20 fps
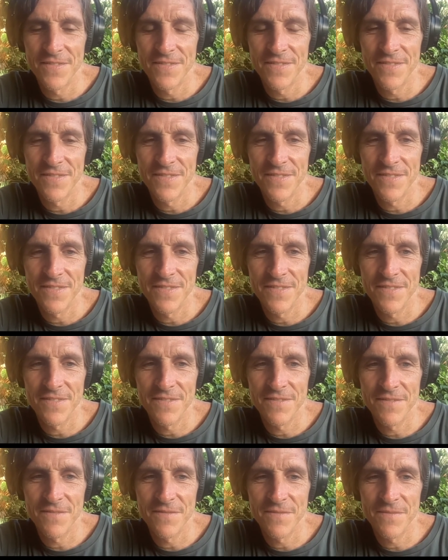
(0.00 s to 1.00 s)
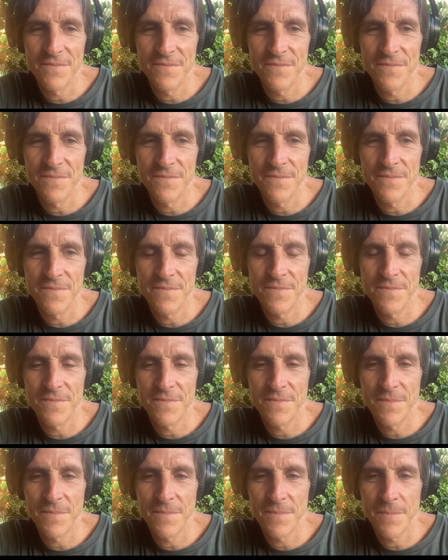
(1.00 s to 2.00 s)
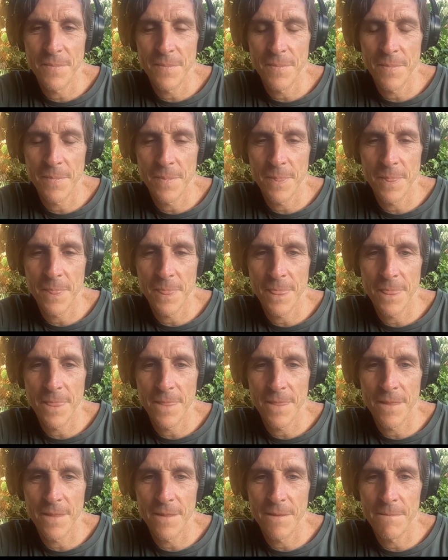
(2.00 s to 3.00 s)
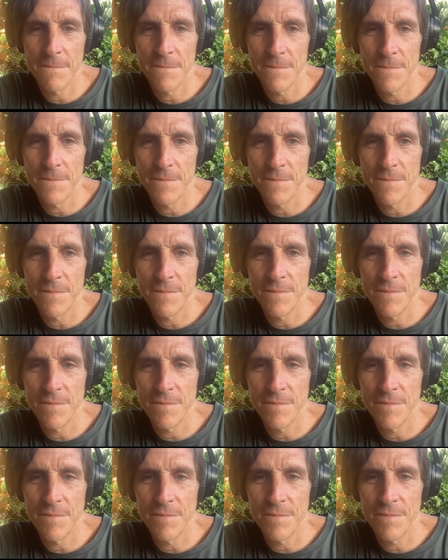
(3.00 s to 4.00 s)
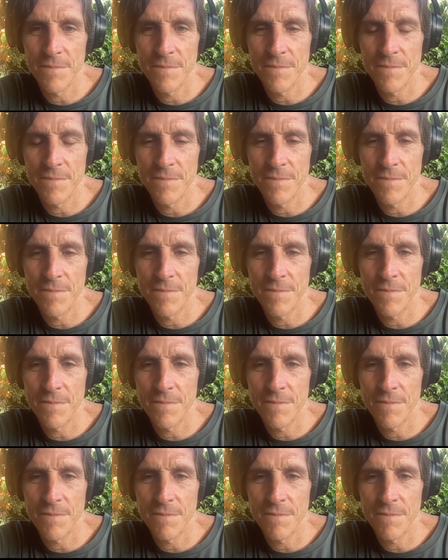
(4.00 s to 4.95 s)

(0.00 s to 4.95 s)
[no speech]